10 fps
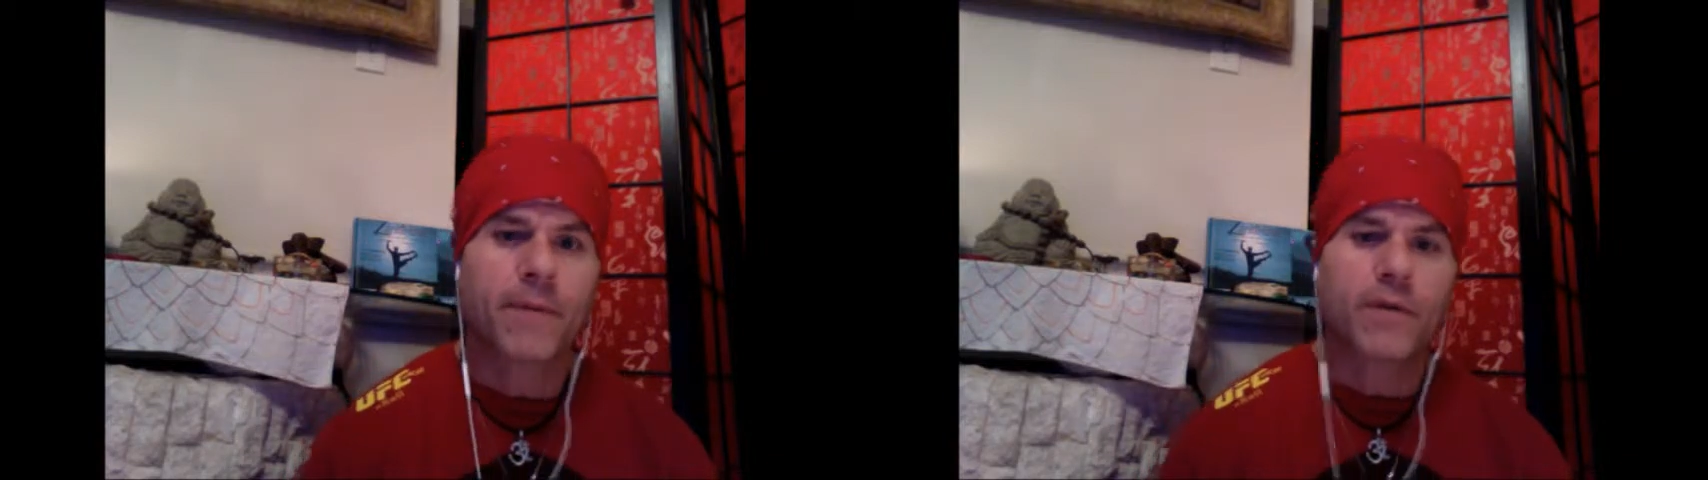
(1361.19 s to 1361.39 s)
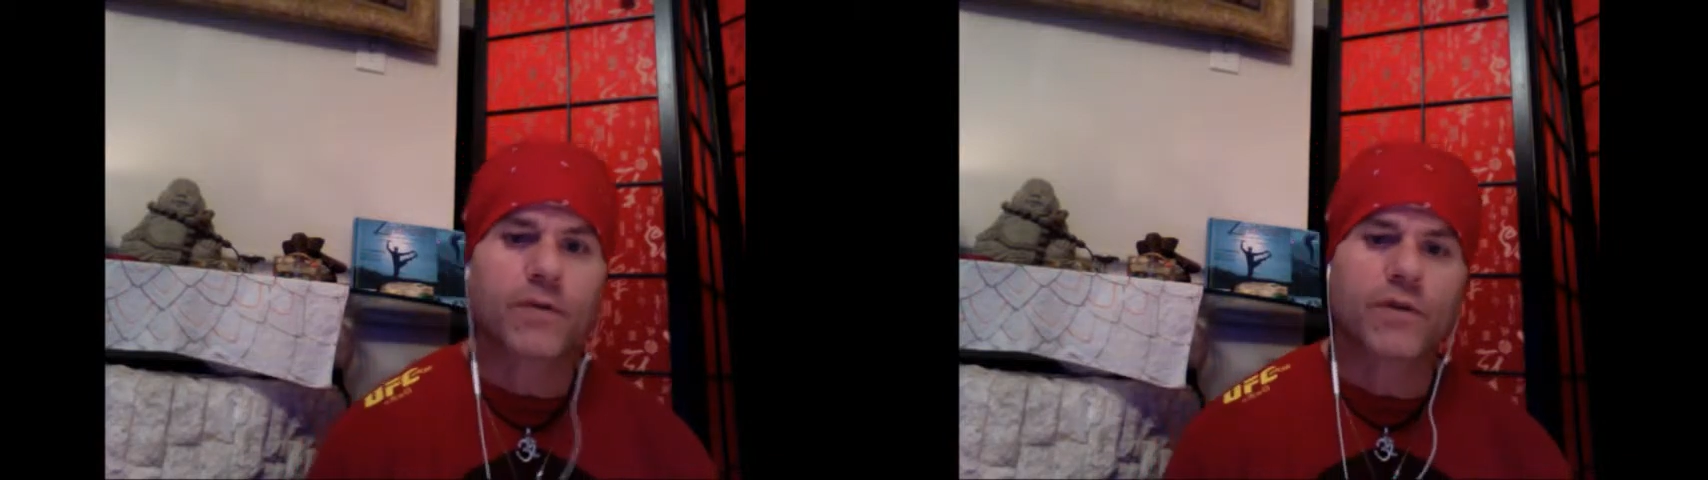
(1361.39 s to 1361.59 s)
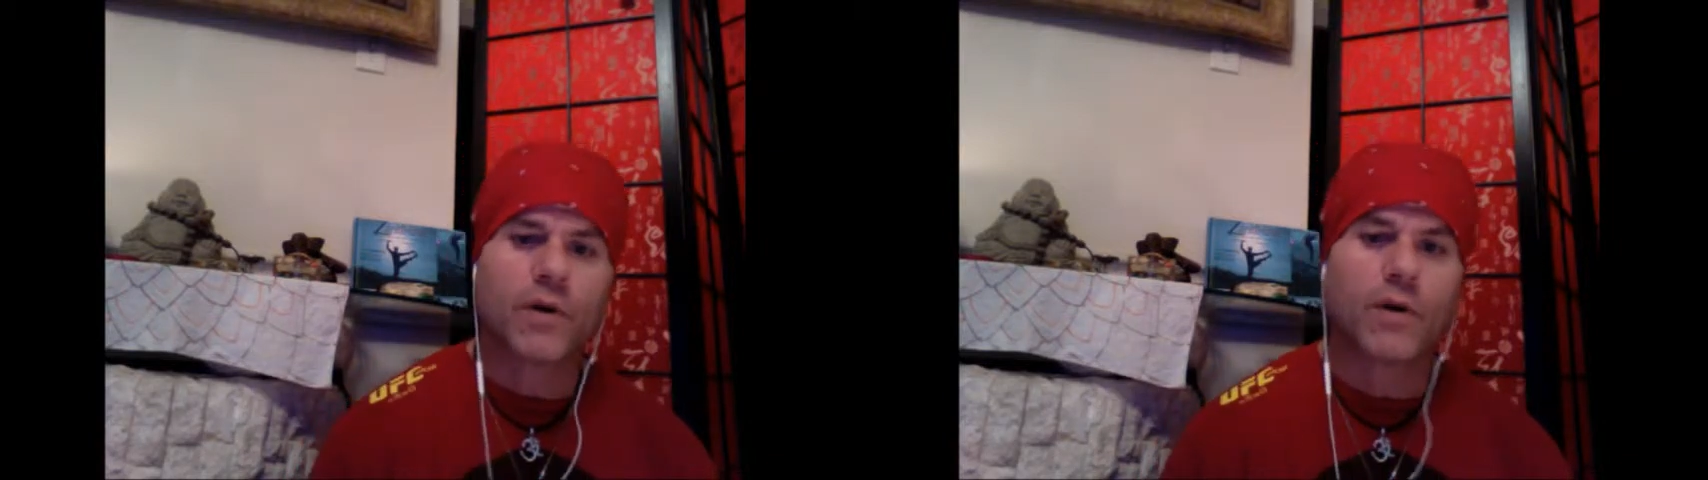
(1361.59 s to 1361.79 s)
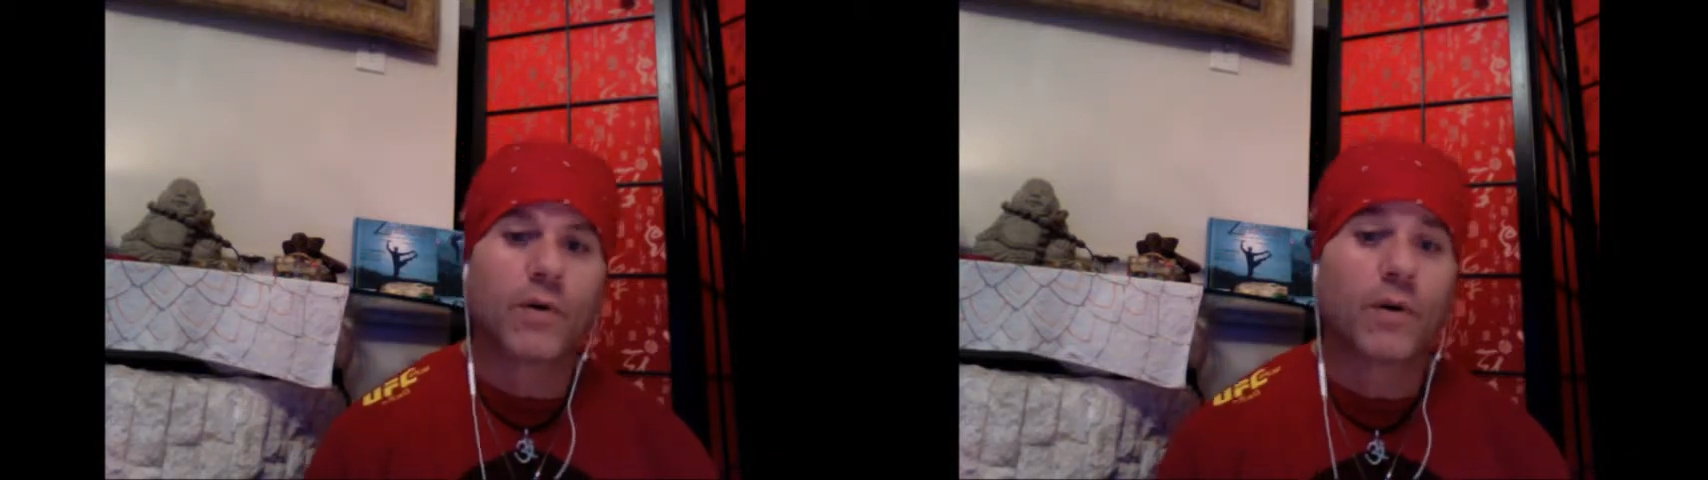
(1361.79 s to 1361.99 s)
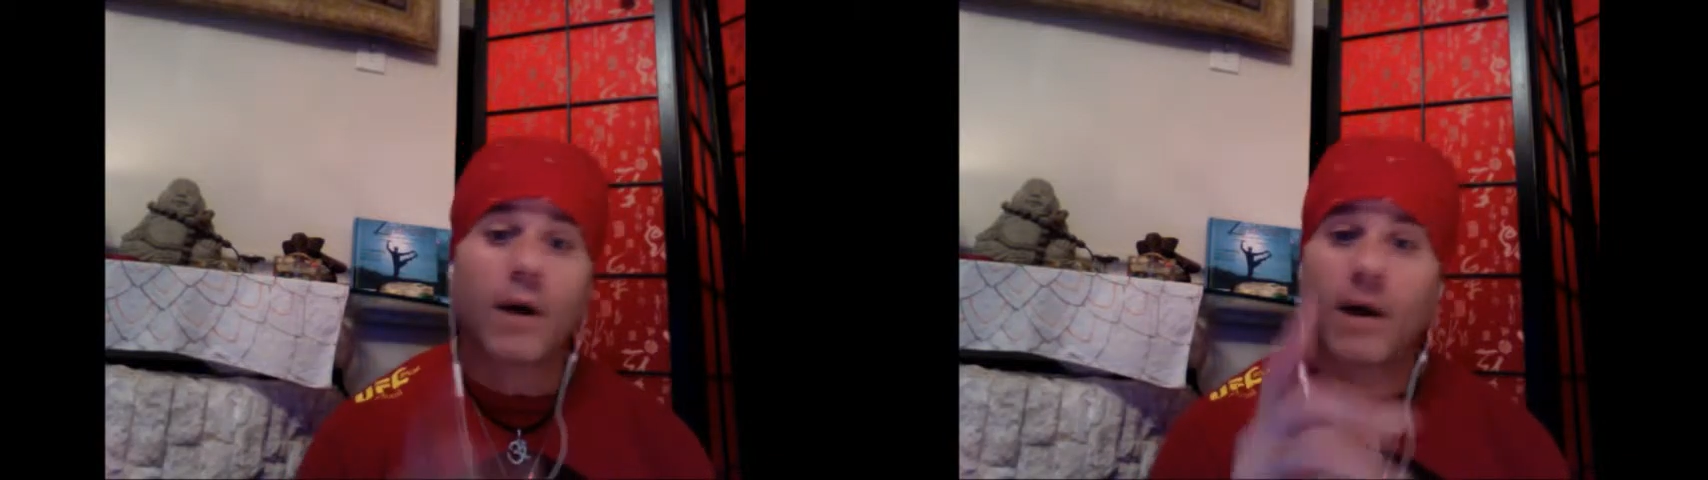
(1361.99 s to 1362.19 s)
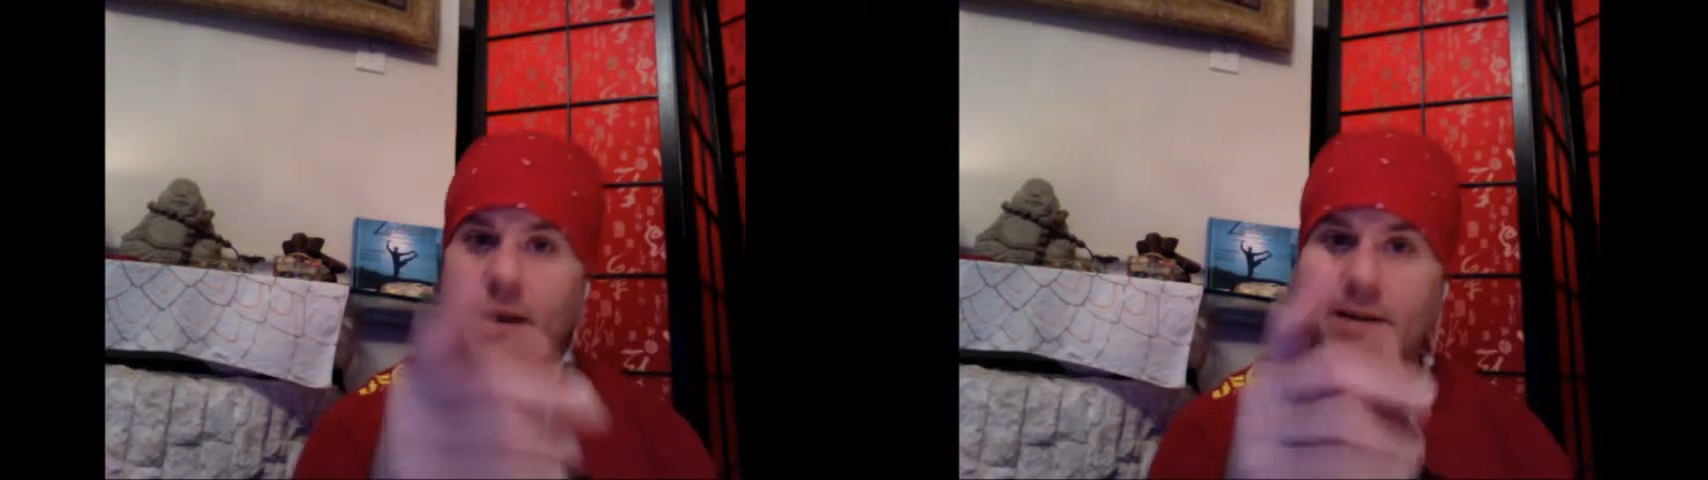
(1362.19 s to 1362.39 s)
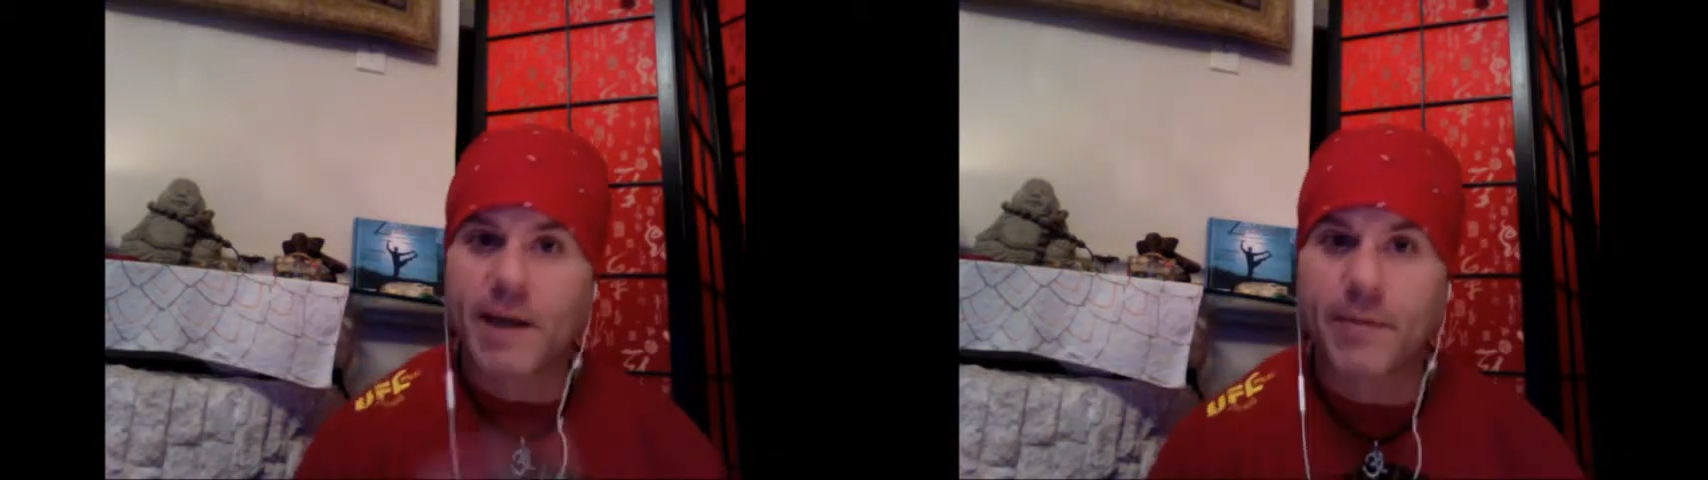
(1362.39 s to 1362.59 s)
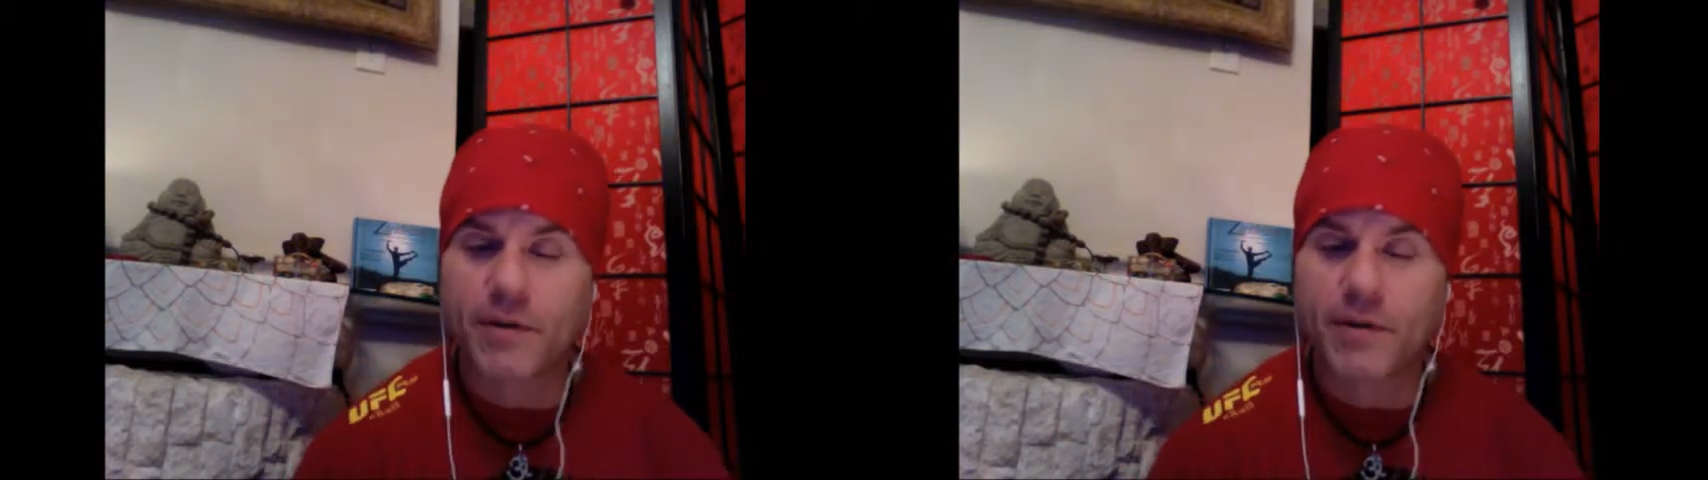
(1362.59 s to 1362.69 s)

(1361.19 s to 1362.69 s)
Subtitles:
So let's keep